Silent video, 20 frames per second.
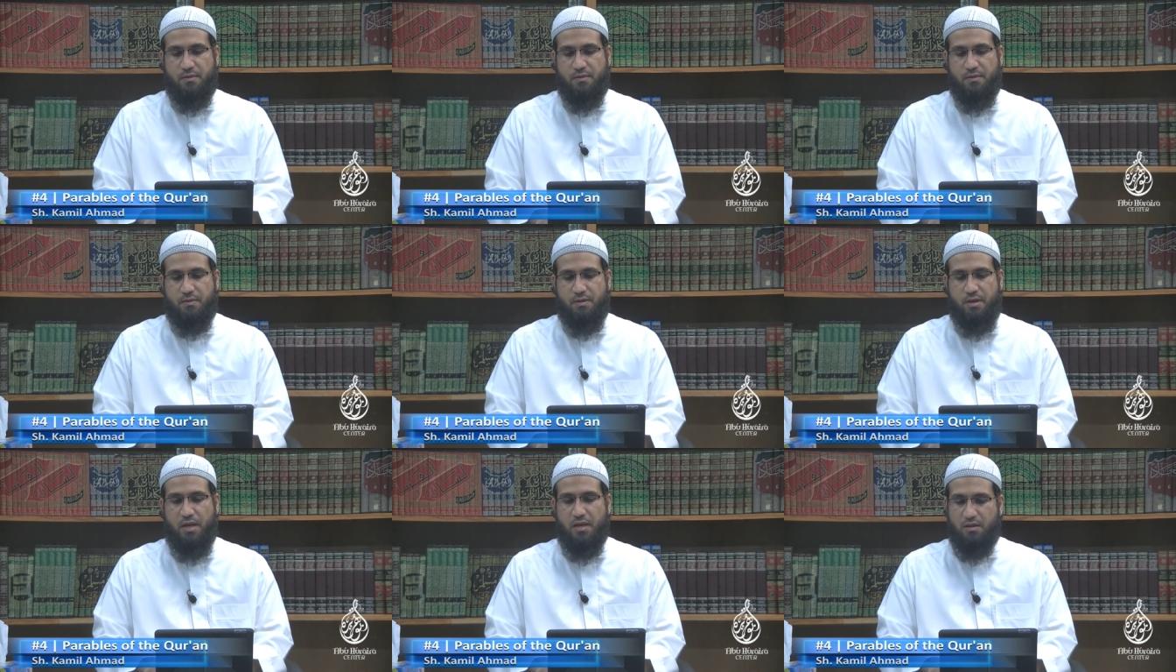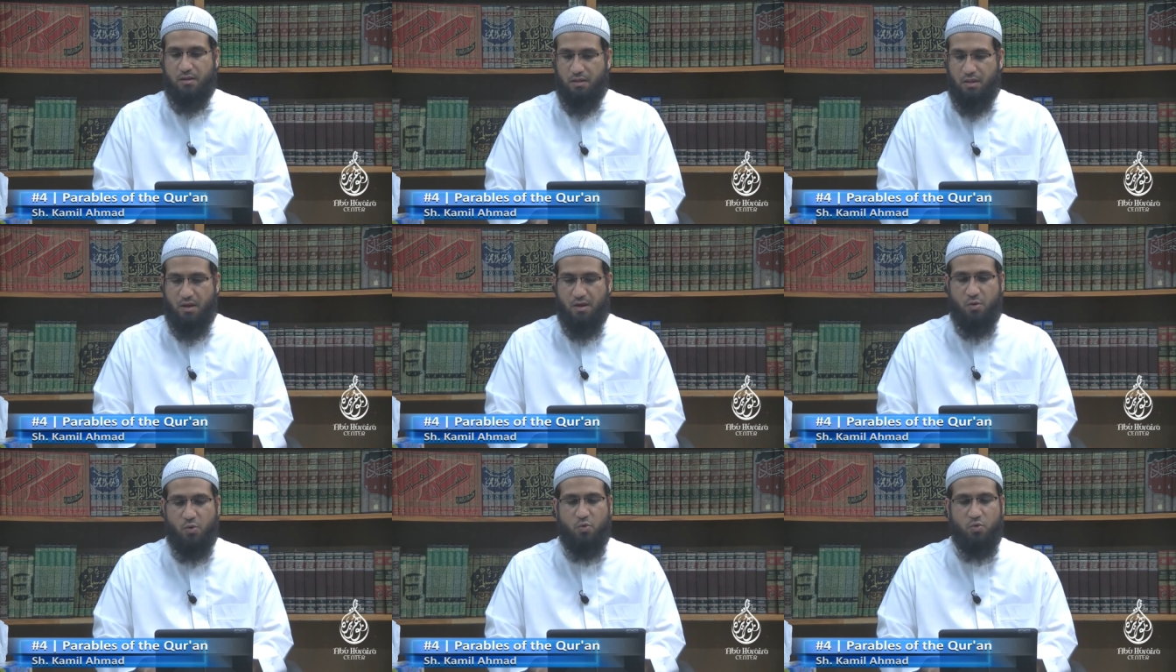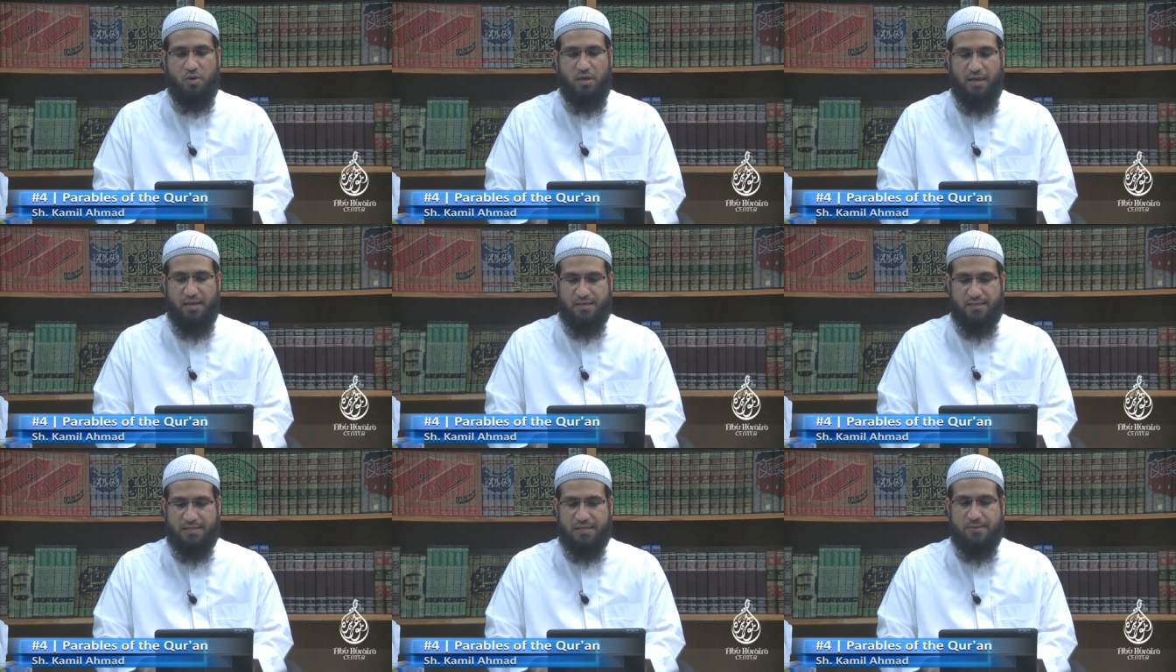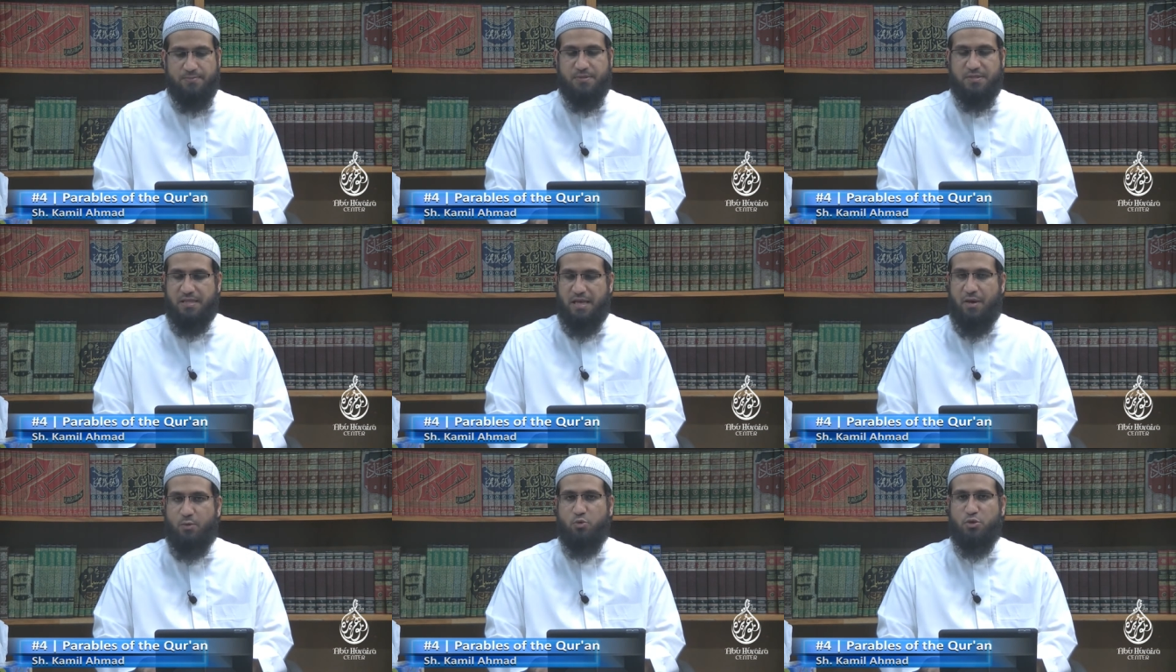and Allah only accepts
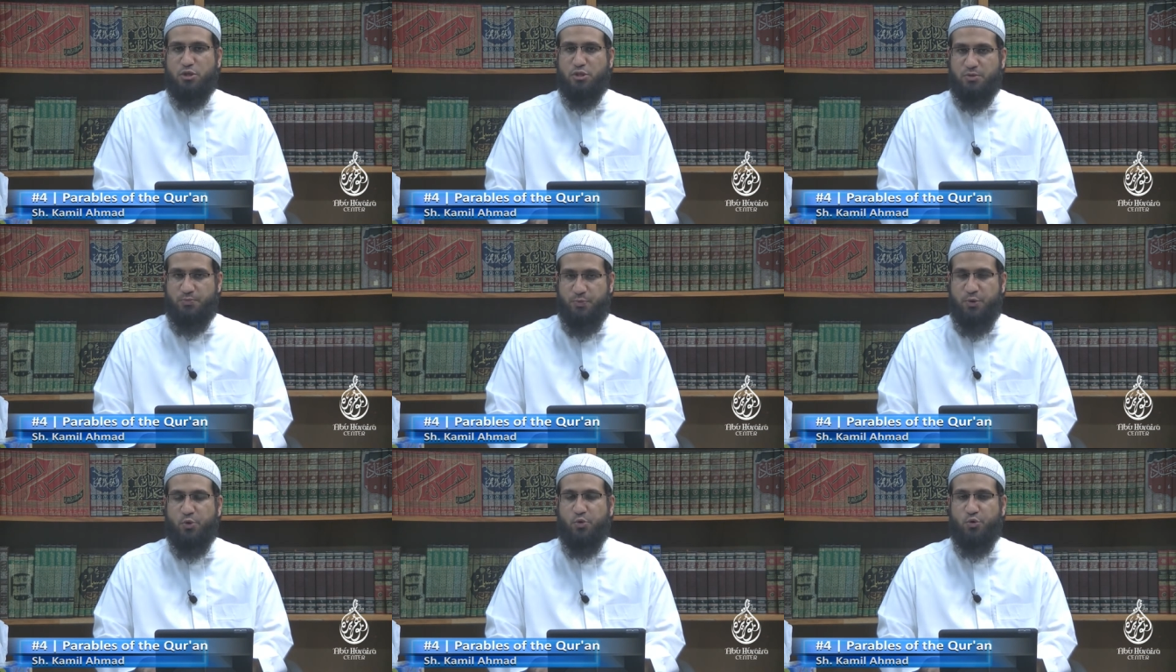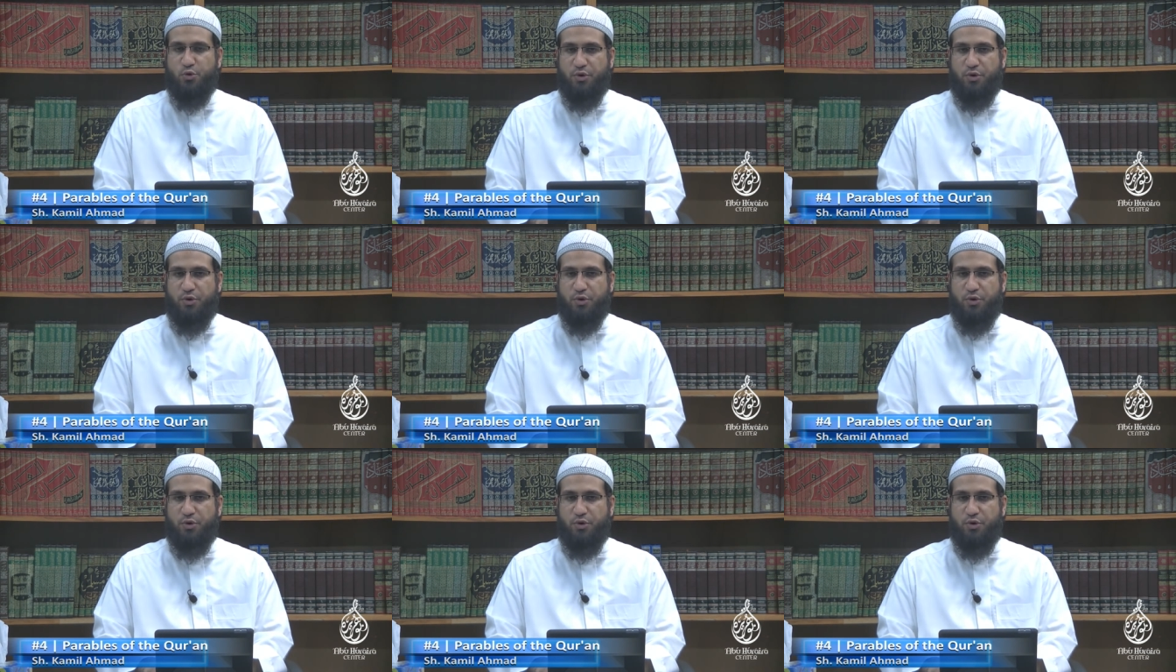that which is pure,